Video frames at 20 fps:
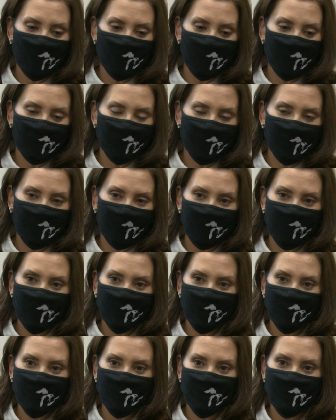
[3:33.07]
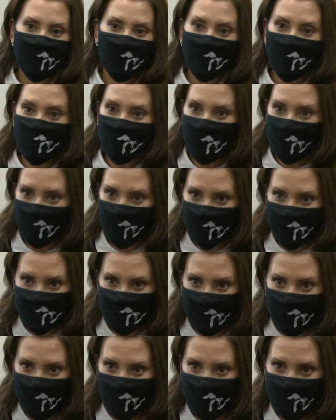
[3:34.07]
We've got therapeutics
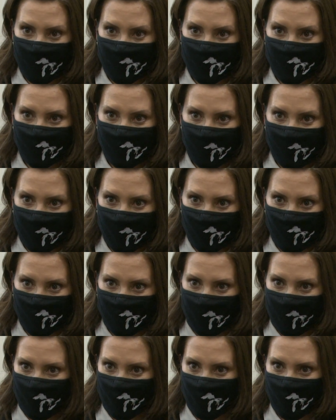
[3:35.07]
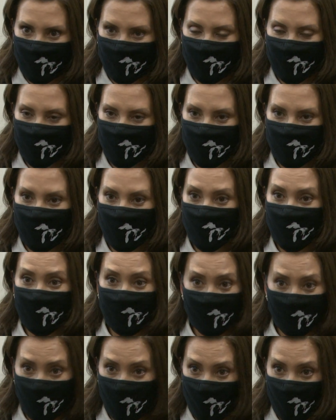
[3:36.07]
that are being developed that will, if you
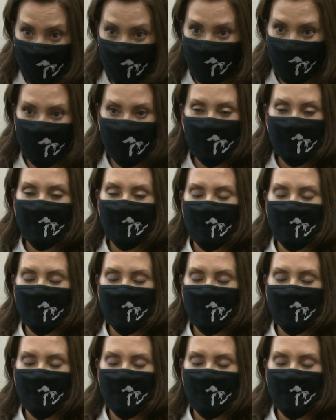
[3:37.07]
get COVID,